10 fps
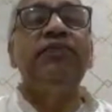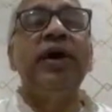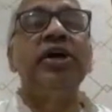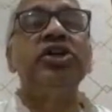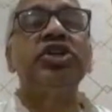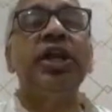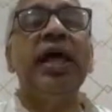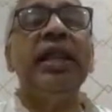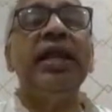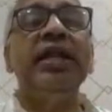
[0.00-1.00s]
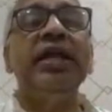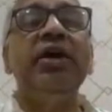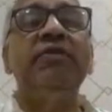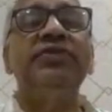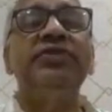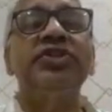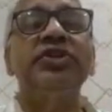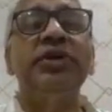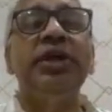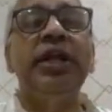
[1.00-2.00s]
functionality of such
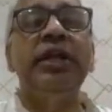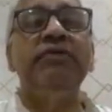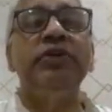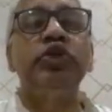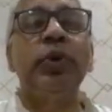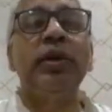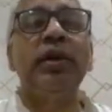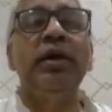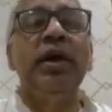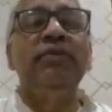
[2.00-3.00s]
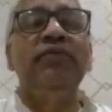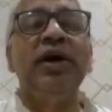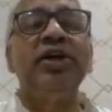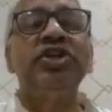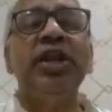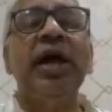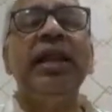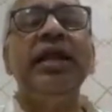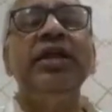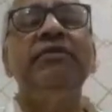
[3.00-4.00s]
an individual,
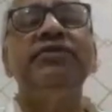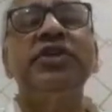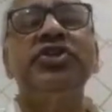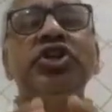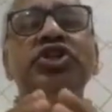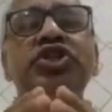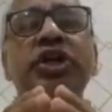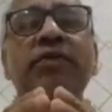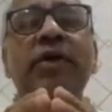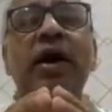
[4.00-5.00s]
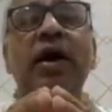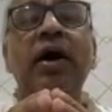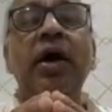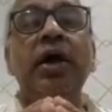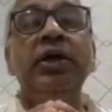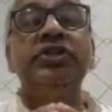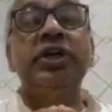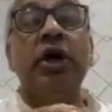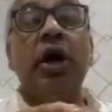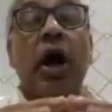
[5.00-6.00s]
functionality of such a jiva is
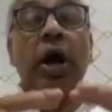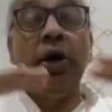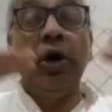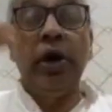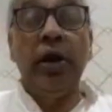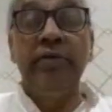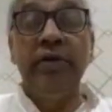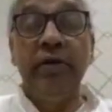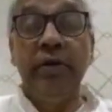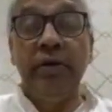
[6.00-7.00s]
at a higher level.